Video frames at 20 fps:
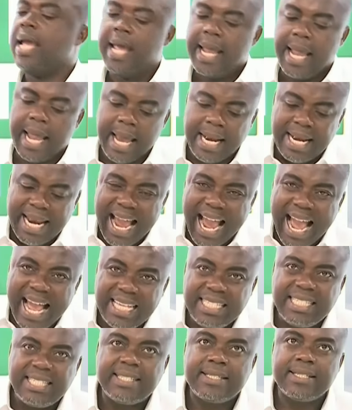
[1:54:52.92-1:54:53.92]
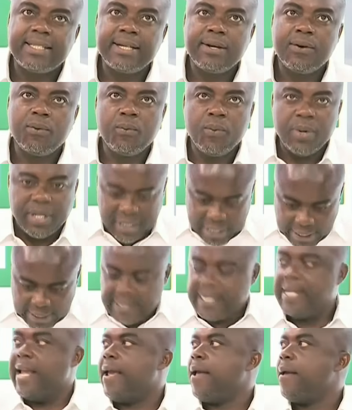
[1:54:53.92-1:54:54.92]
And as we sit
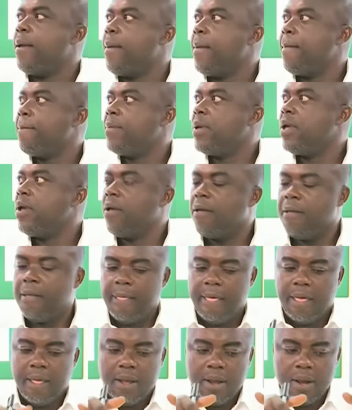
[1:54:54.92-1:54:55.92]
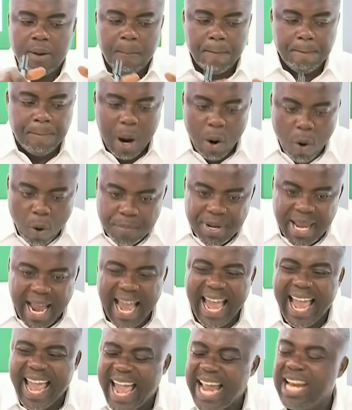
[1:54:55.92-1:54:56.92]
here,
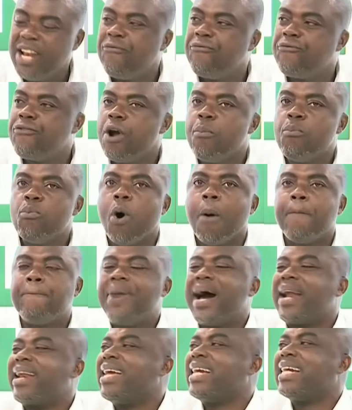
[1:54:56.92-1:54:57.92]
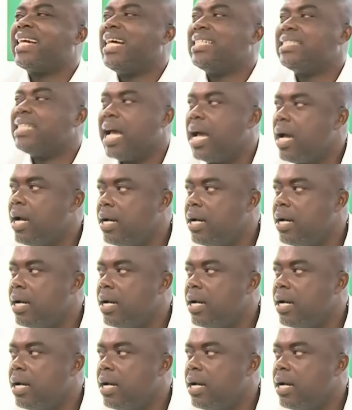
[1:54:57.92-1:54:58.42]
Bawumia any framework parent kasa.